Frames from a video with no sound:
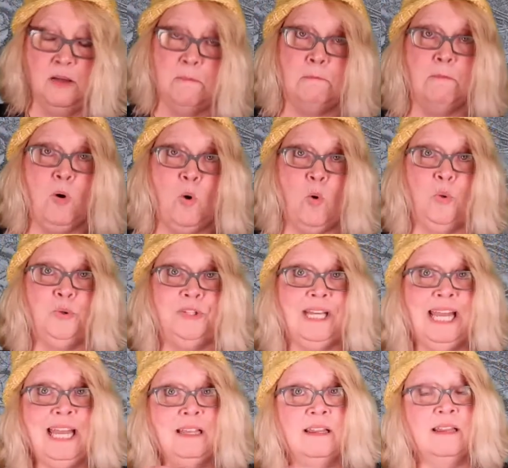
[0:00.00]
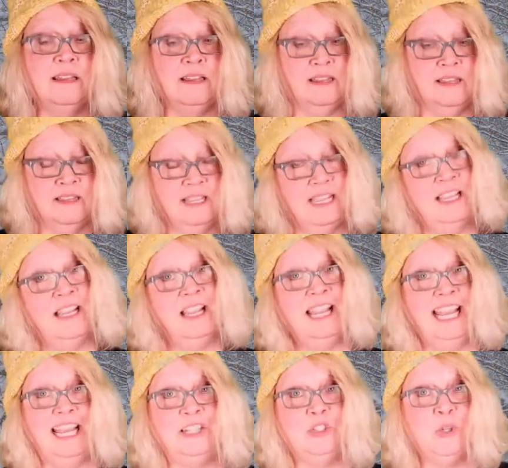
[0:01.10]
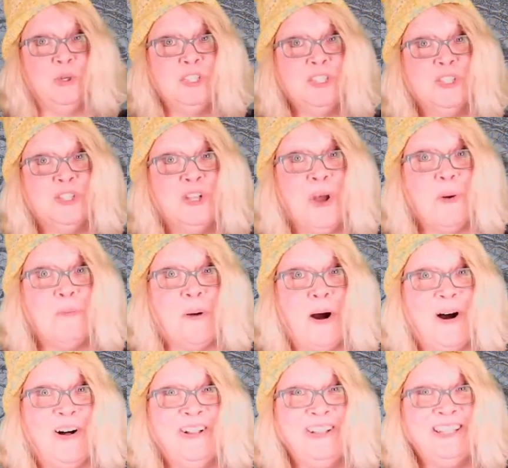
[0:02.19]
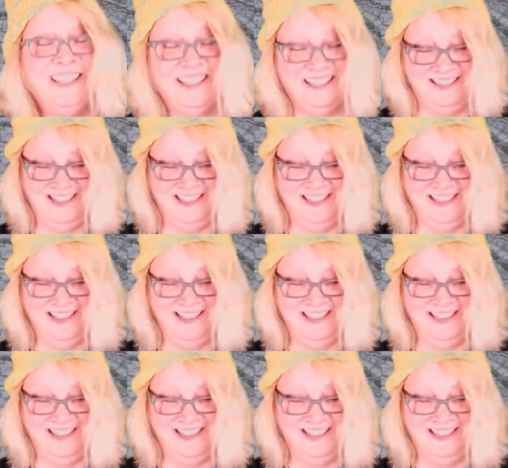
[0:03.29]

Mold it into a snowball.